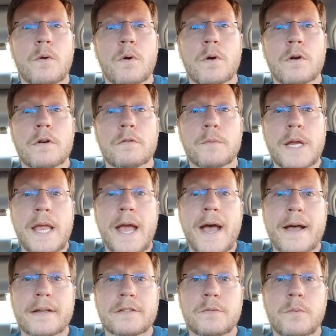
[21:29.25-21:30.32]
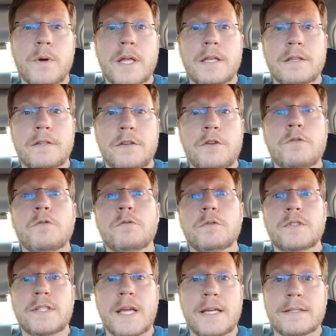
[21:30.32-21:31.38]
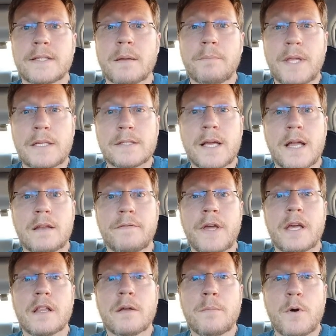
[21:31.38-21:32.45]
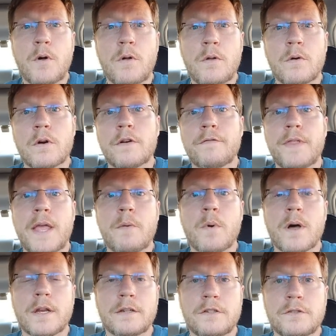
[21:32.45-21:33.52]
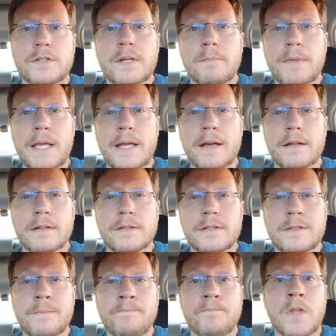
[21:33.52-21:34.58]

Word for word: or react when you say something's not available or if they want to do something else.